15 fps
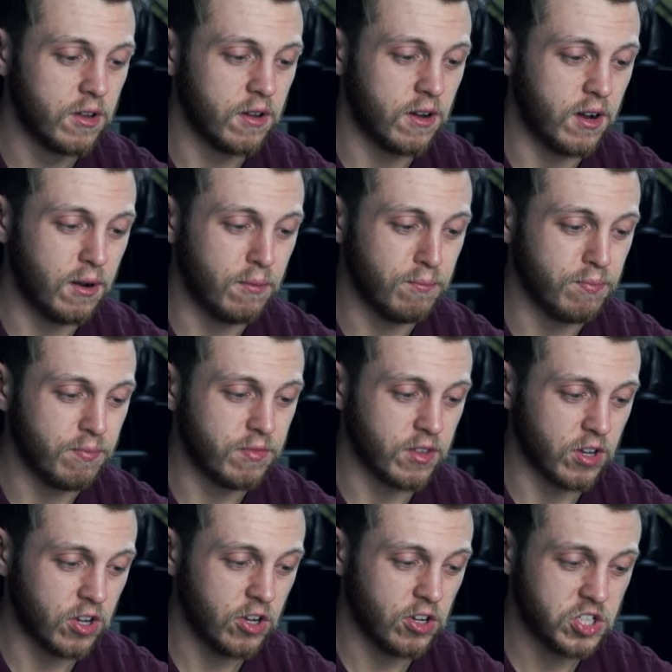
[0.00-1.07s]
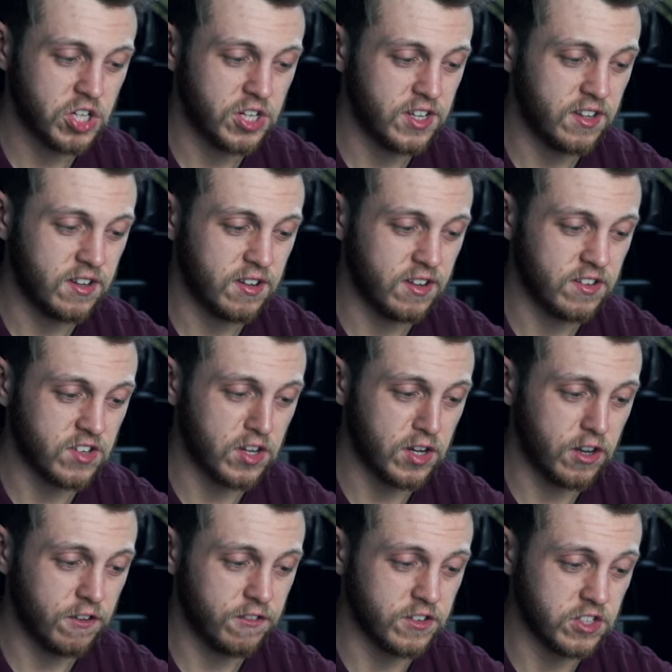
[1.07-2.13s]
Um, the cushioning is
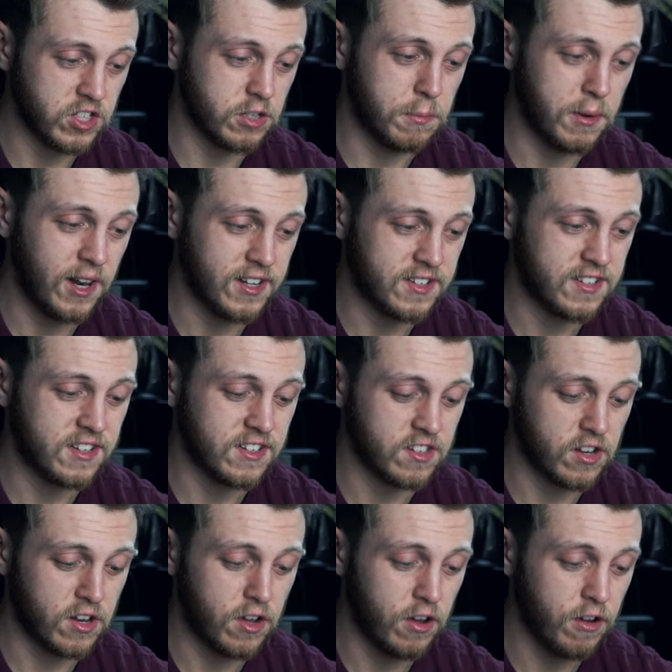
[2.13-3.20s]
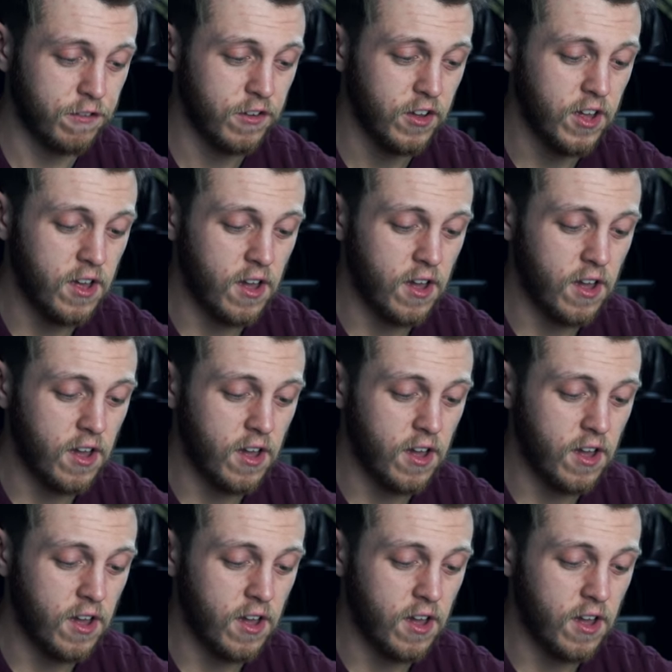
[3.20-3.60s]
enough, the stability is enough,